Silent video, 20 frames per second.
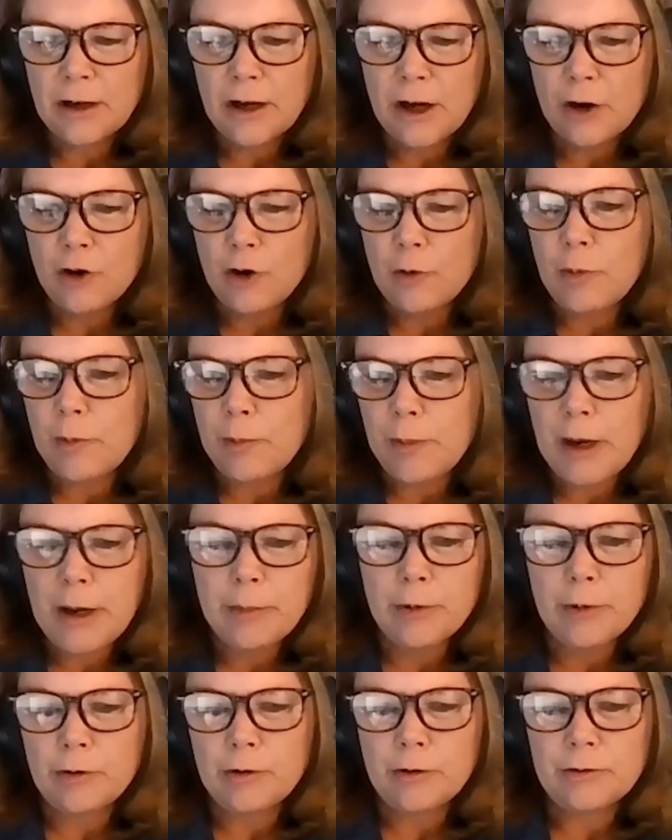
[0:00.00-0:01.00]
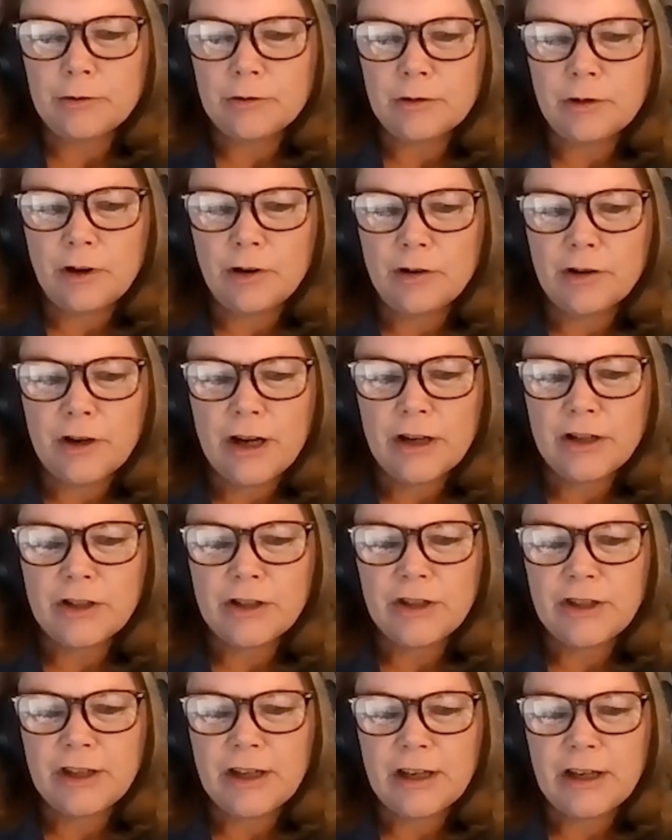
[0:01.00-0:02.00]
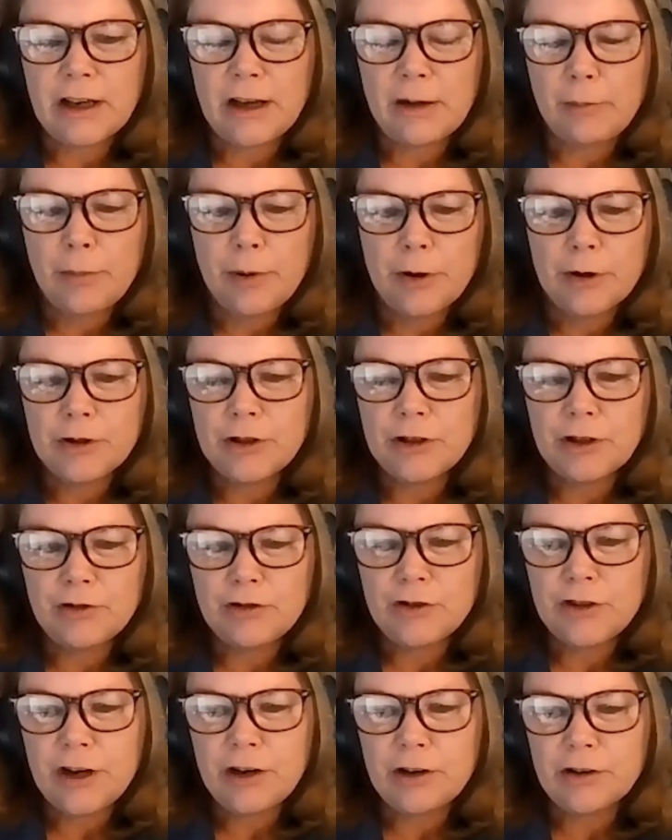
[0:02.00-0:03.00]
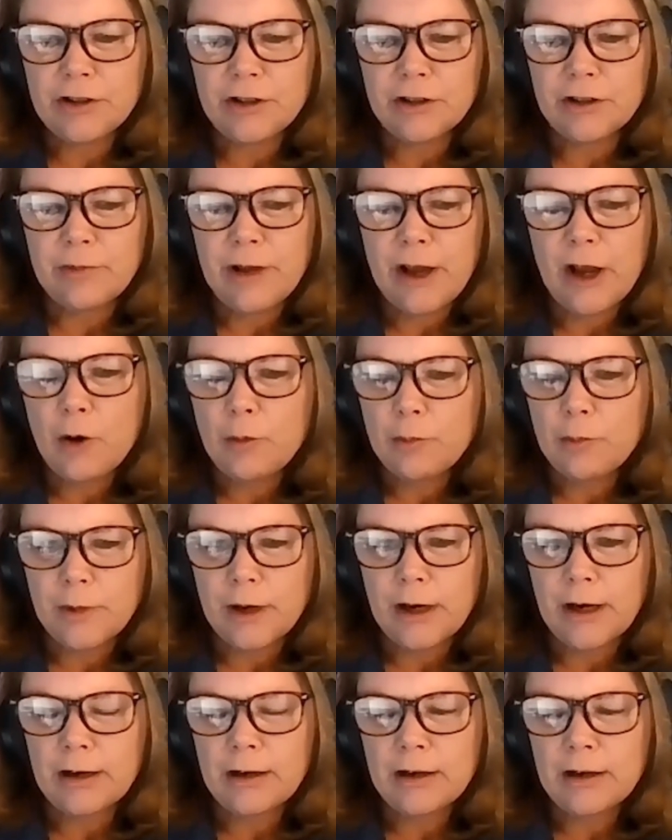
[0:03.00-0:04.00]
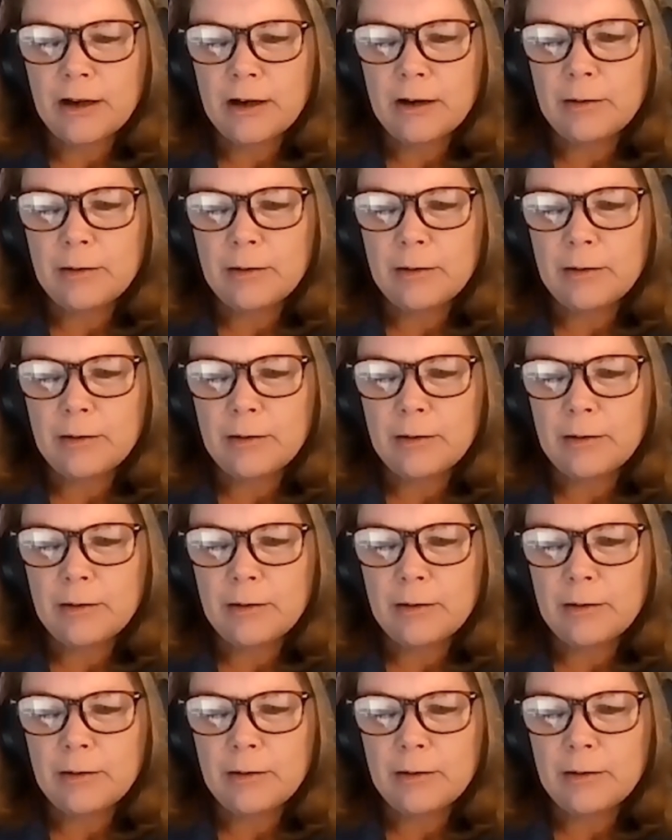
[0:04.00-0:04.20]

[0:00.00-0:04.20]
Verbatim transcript: a group of people or not just see a person who's there to help me,